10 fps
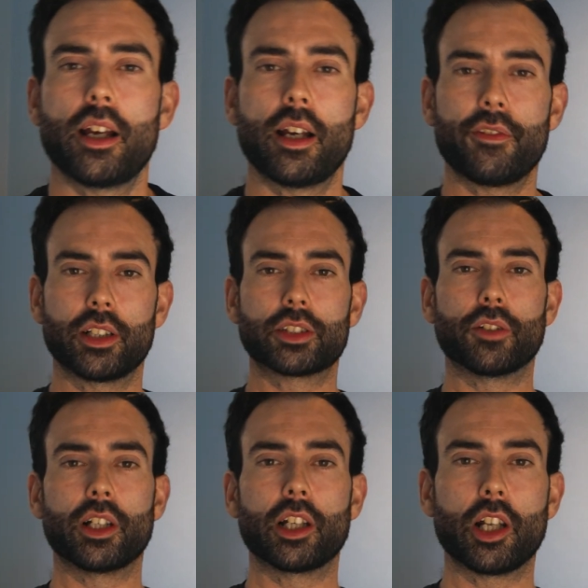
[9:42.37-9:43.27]
They have a
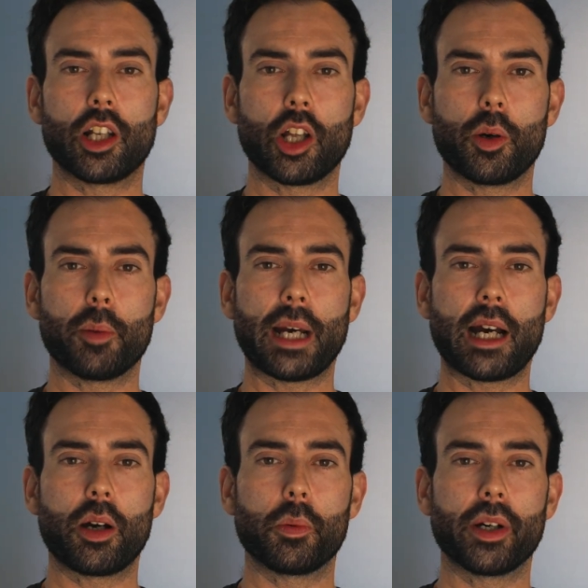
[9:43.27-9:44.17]
sort of a lower
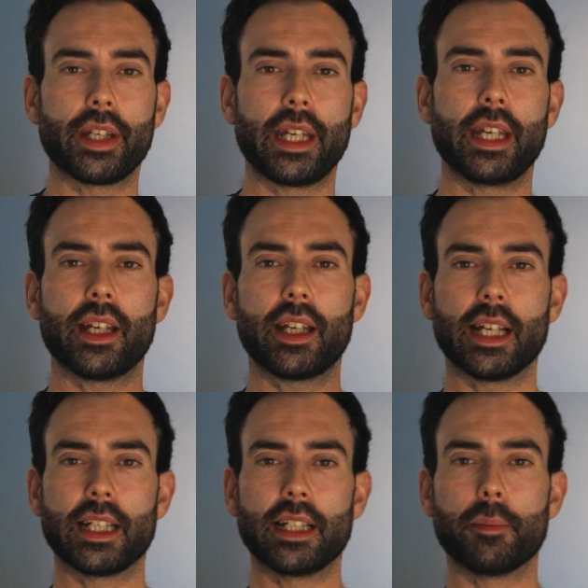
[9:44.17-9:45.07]
power one here
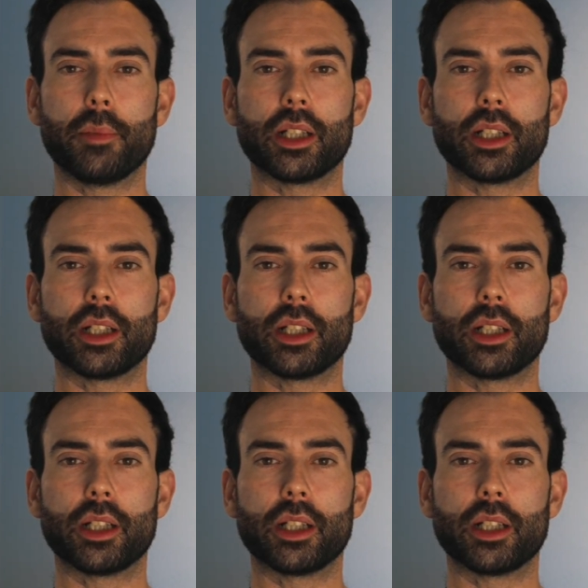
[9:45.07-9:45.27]
and then a